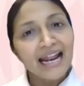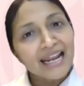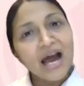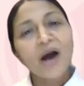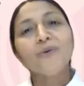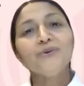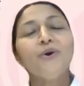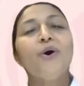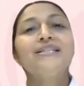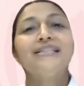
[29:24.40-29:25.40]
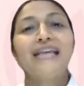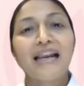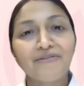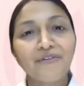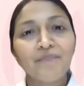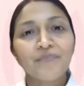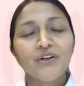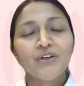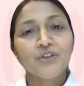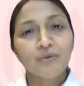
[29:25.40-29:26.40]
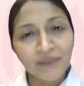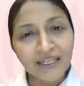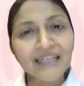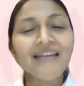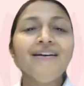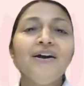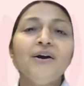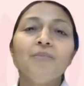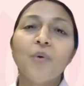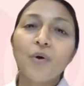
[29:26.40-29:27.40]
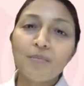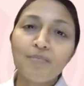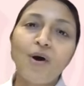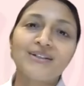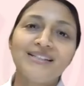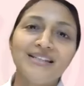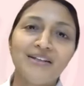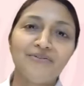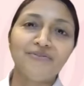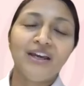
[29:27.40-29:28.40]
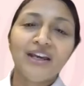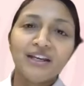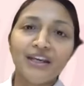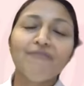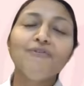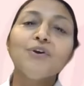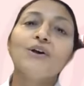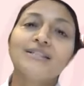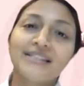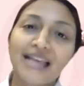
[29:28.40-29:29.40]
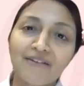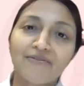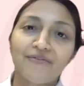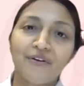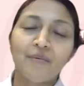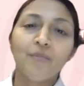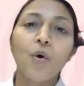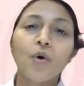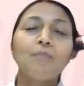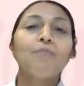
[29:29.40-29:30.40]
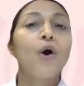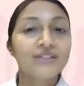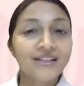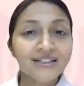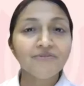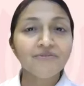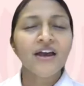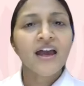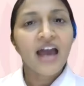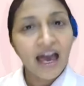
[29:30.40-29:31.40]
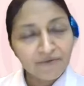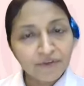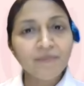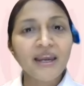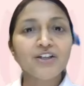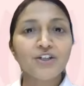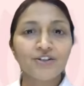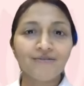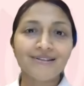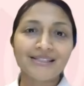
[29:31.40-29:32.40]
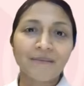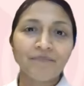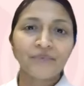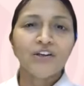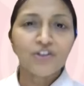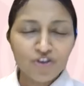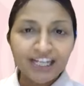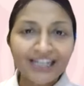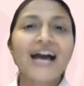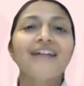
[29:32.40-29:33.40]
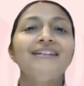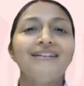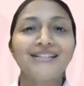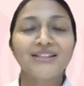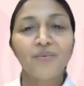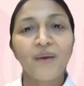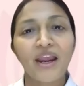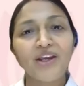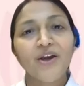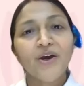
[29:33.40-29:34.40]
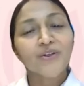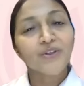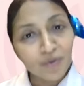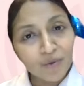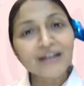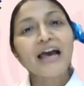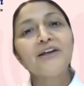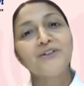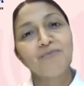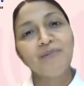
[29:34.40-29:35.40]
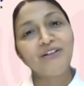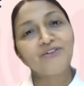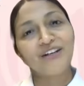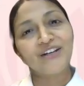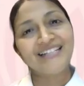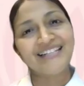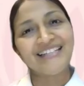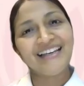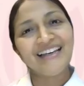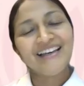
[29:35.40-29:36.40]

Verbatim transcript: allow yourself to be more positive. Give yourself more positive affirmations. Treat others the way you would like to be treated.